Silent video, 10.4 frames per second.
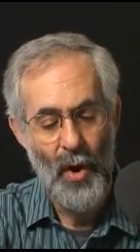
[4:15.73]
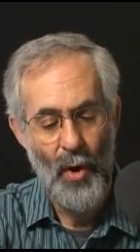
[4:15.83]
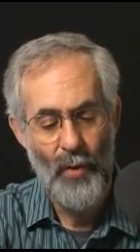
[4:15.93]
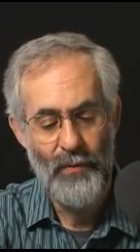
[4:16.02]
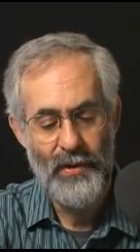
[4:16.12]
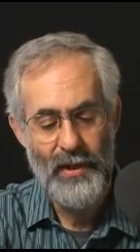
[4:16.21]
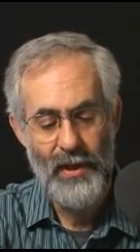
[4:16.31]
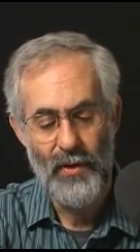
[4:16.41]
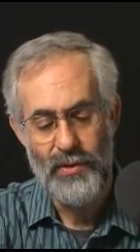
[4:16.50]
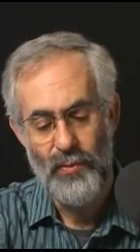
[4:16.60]
Over the
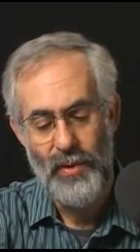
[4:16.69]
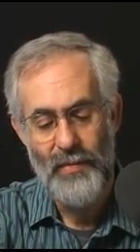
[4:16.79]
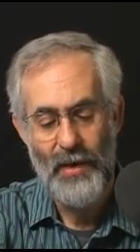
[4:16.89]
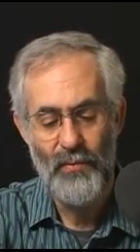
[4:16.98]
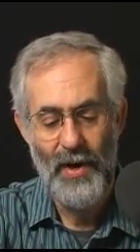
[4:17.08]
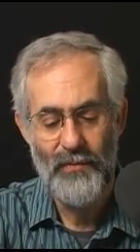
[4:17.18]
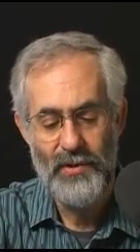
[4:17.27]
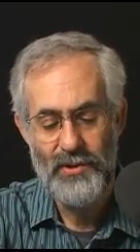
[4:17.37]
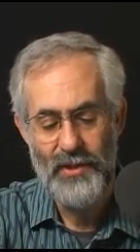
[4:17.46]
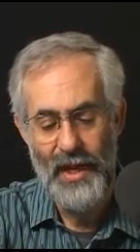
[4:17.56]
years, we'd make
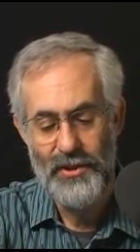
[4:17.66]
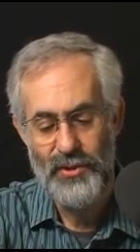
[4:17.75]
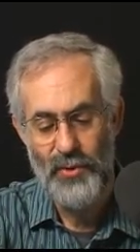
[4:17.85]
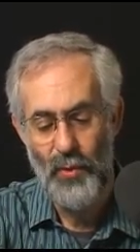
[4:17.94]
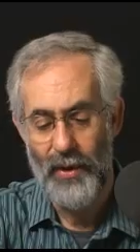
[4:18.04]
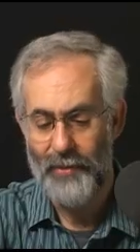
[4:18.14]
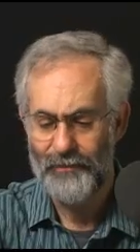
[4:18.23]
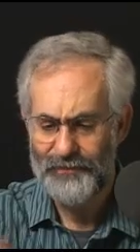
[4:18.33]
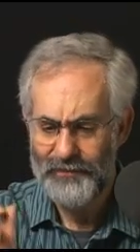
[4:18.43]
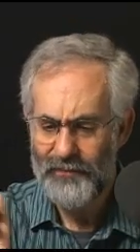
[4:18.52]
reference to that story.
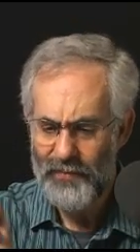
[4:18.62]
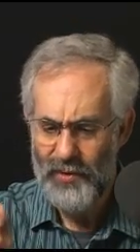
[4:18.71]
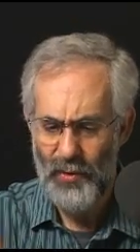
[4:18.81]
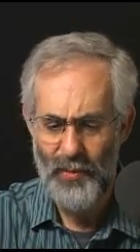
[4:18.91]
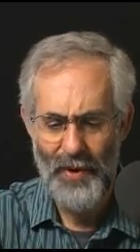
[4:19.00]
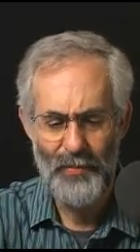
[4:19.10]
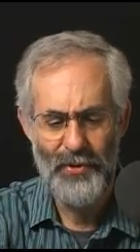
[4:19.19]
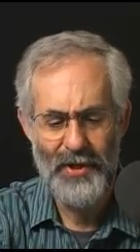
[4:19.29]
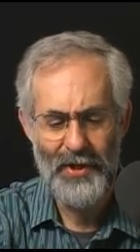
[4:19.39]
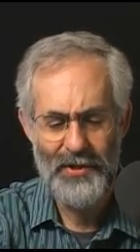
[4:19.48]
Remember
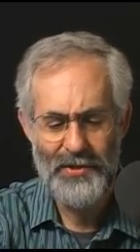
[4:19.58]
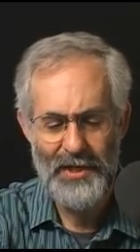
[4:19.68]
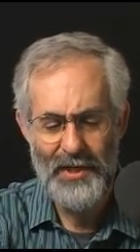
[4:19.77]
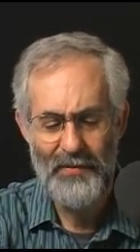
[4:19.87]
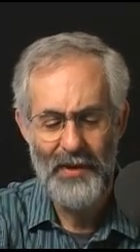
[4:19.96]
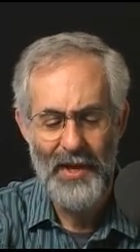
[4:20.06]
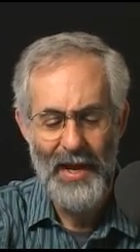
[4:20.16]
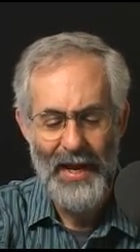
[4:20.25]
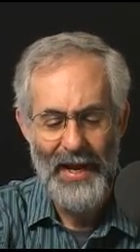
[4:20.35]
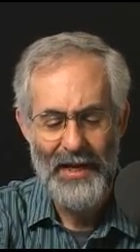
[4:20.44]
the guillotine?
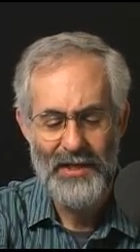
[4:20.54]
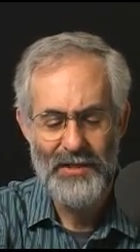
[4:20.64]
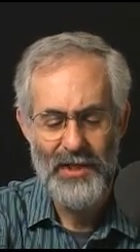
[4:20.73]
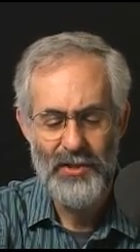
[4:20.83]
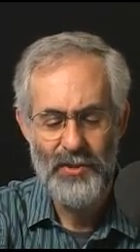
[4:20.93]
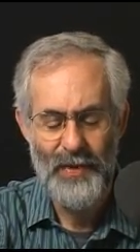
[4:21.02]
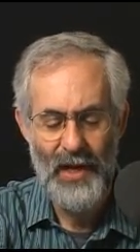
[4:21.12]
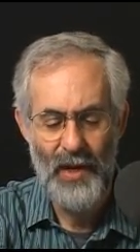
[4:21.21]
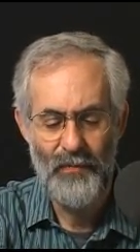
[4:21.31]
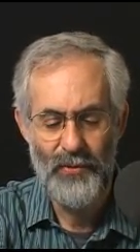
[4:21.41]
It continued to be
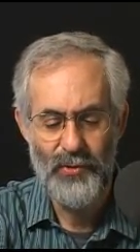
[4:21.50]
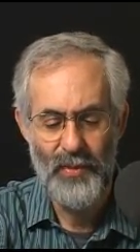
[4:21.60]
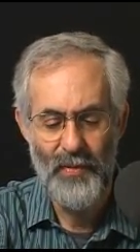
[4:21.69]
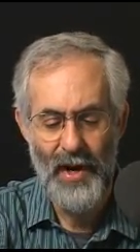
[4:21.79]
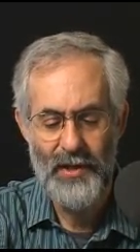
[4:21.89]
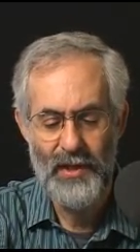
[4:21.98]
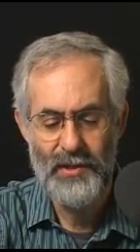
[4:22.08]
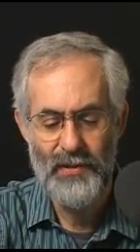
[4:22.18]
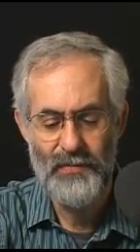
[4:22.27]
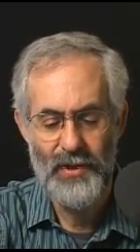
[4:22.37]
helpful to remind
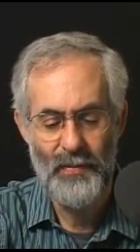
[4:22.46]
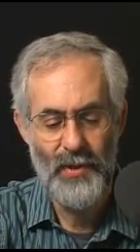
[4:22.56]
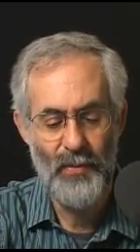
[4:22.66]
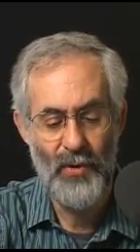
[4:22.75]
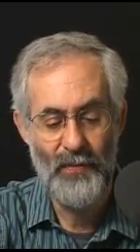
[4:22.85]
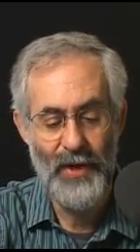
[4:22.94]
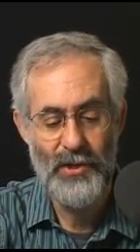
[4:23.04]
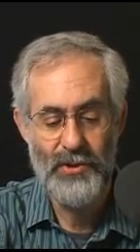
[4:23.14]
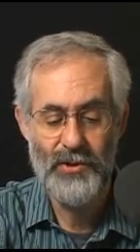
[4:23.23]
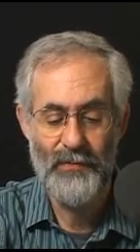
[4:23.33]
us of some of the
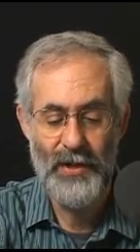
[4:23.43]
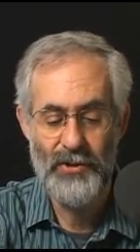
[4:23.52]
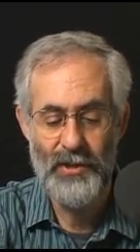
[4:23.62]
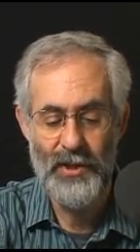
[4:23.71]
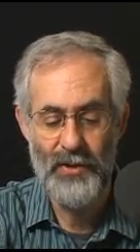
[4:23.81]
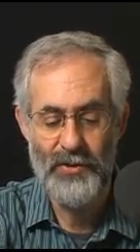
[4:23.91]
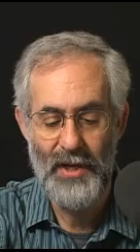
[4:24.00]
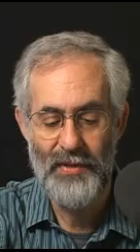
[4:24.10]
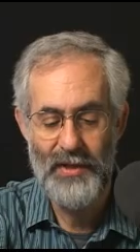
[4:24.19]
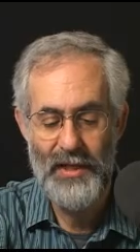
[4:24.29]
motivations of engineers
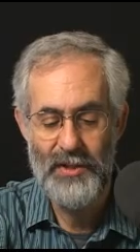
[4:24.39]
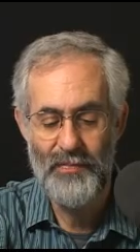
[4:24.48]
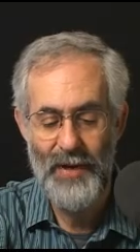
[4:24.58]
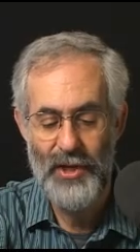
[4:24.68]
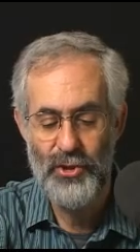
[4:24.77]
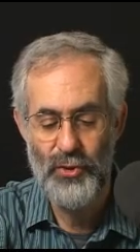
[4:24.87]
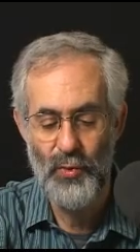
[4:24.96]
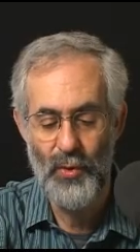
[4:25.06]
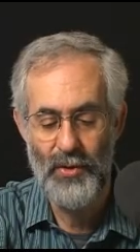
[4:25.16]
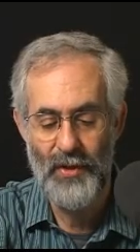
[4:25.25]
and the need to make
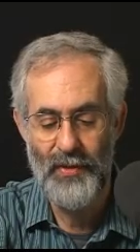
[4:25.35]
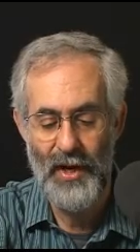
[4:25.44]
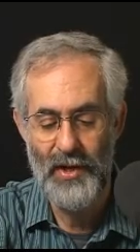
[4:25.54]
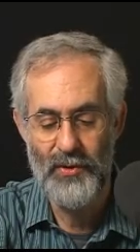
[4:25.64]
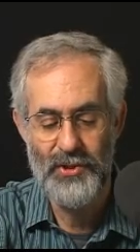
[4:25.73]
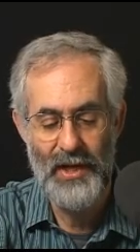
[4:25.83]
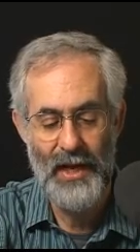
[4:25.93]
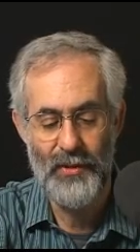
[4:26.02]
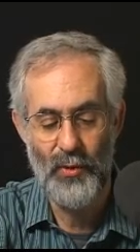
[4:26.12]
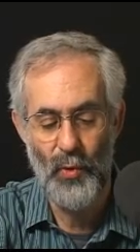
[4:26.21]
sure that they
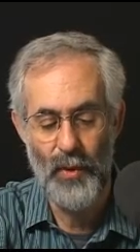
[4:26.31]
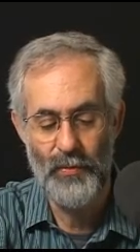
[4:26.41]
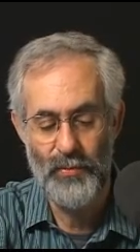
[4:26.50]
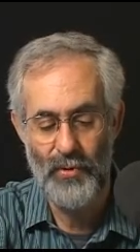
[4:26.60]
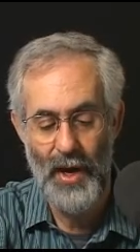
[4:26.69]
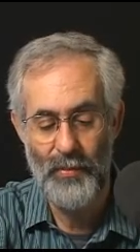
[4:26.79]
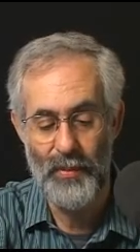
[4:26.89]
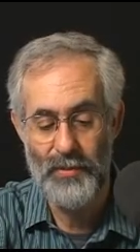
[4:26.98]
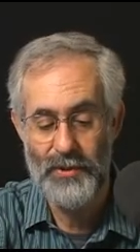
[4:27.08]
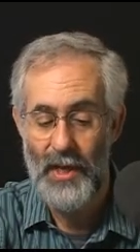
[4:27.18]
understand the corporate
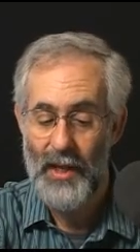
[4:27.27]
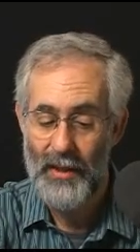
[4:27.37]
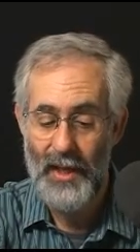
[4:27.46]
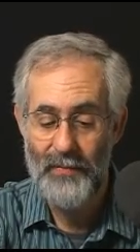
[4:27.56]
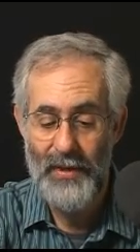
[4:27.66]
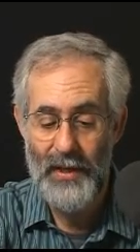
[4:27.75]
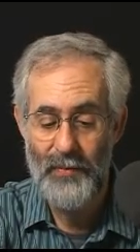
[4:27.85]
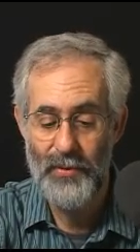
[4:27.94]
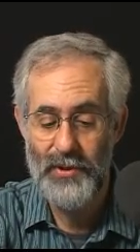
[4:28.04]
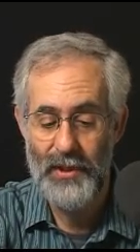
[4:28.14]
problems, like meeting
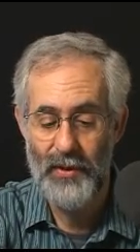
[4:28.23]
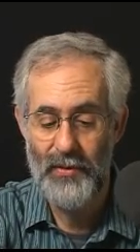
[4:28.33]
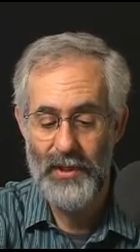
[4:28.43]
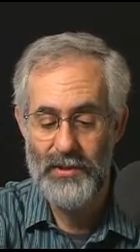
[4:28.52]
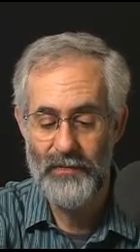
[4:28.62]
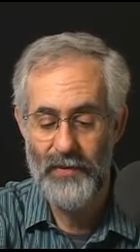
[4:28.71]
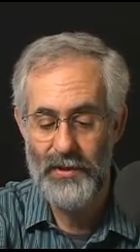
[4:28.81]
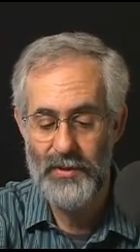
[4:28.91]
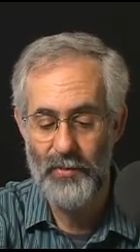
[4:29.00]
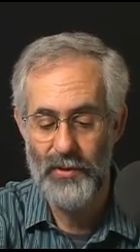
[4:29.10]
particular needs of
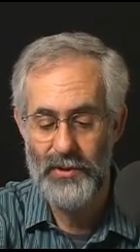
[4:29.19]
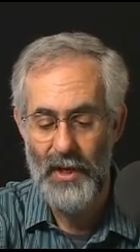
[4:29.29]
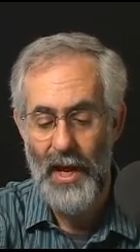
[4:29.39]
customers,